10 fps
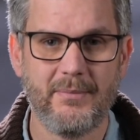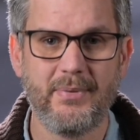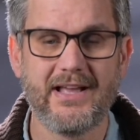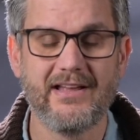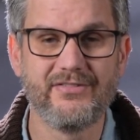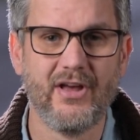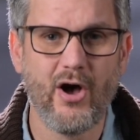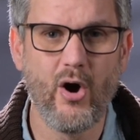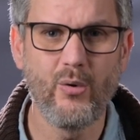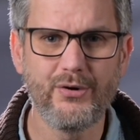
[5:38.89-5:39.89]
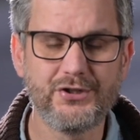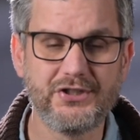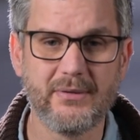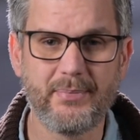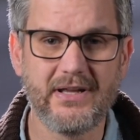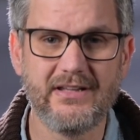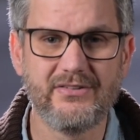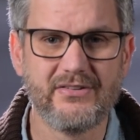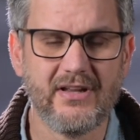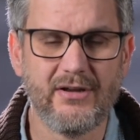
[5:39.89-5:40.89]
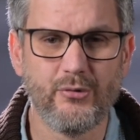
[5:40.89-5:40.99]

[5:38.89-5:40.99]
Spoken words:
Because ownership is